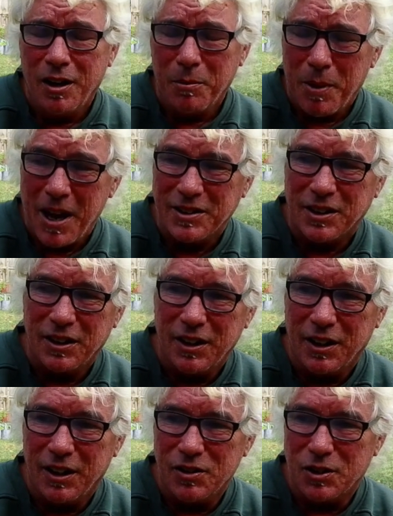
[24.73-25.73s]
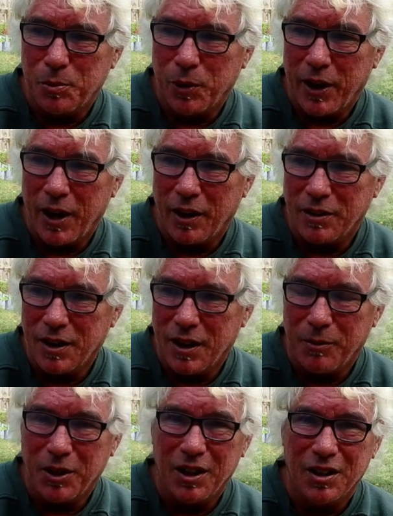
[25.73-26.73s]
Basically, it gives the plant a
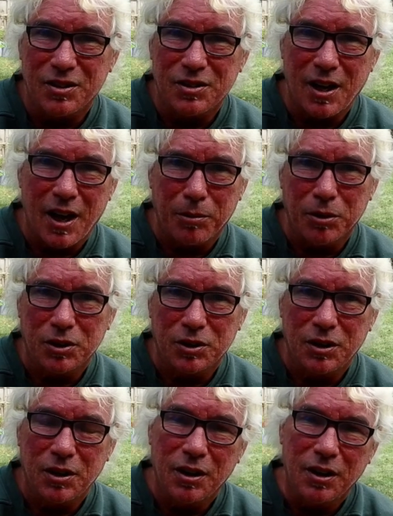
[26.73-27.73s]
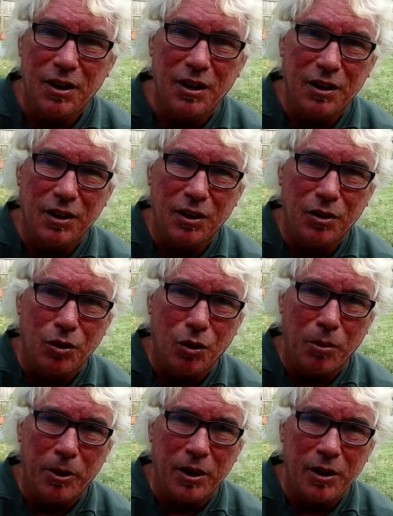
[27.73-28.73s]
time to get established, and then it can go
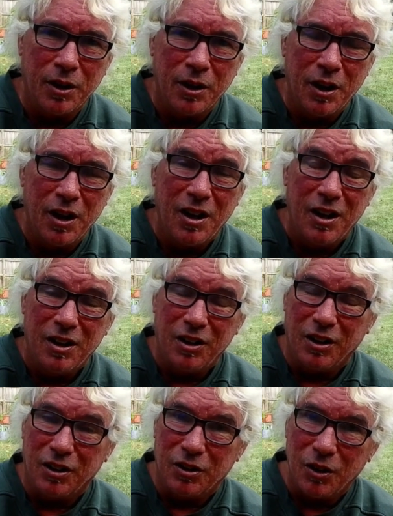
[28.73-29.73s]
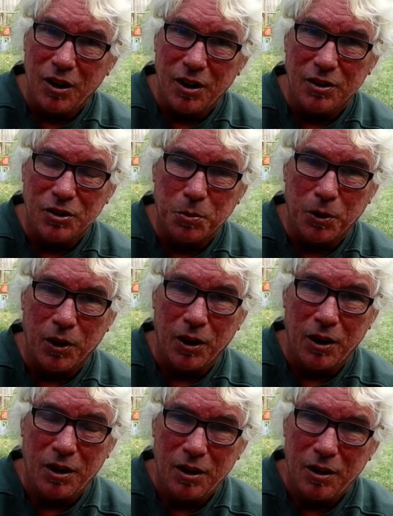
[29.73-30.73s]
dormant. You can do it in the
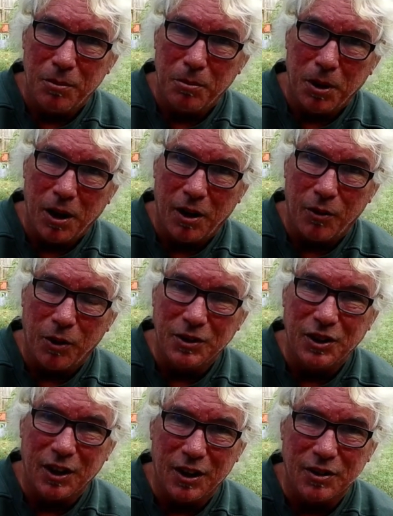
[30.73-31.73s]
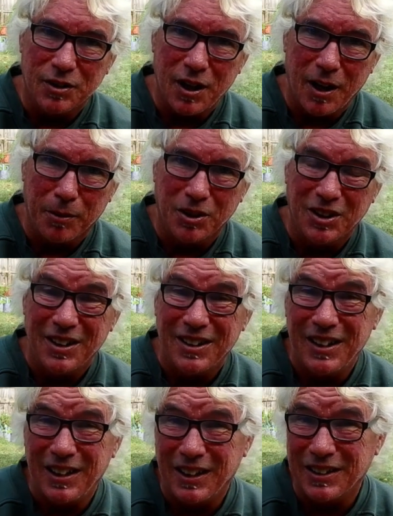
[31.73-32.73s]
spring, but once it gets established,
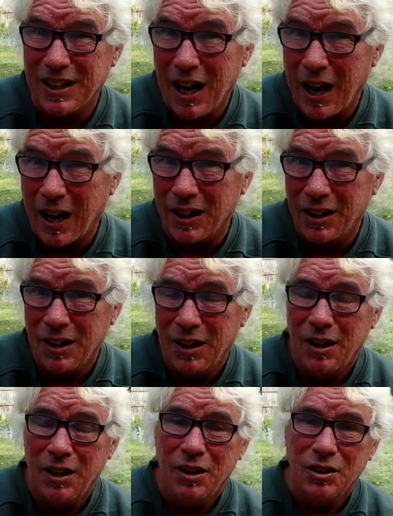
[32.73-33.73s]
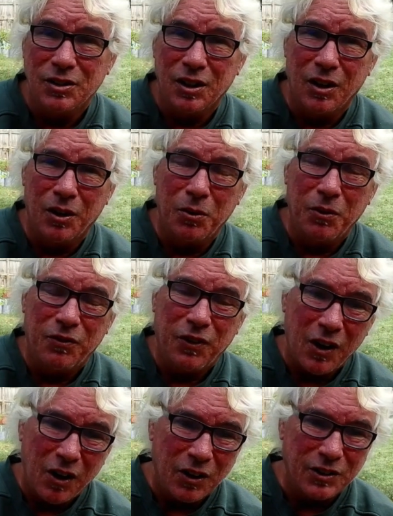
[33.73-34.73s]
then it gets hot. So
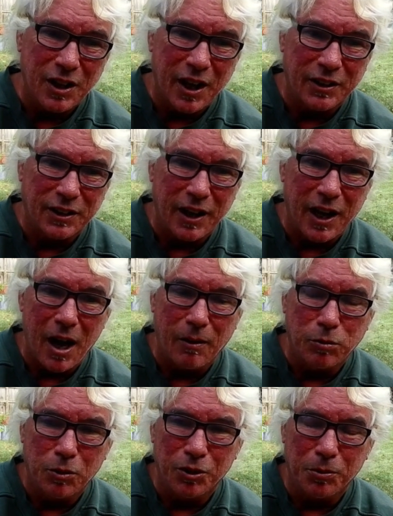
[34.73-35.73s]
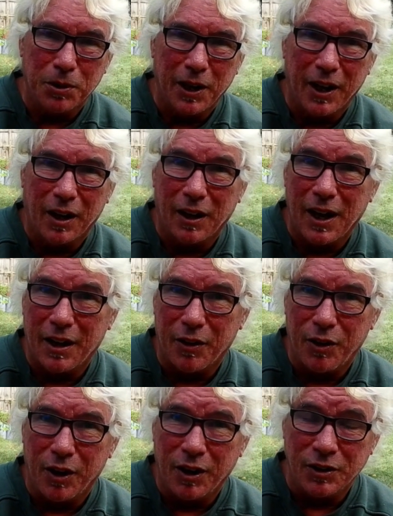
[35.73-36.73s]
fall is actually optimal to plant a lot of
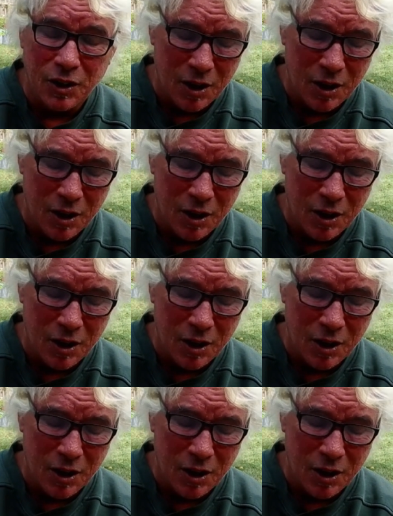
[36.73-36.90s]
things.